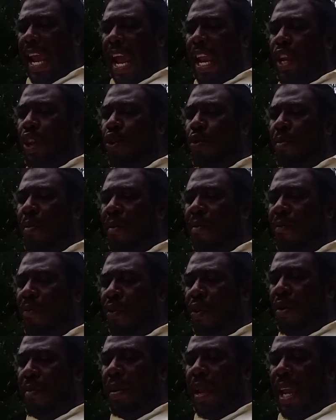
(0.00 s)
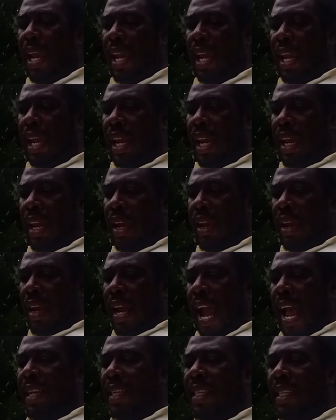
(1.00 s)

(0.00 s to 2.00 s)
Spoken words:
I knew before me and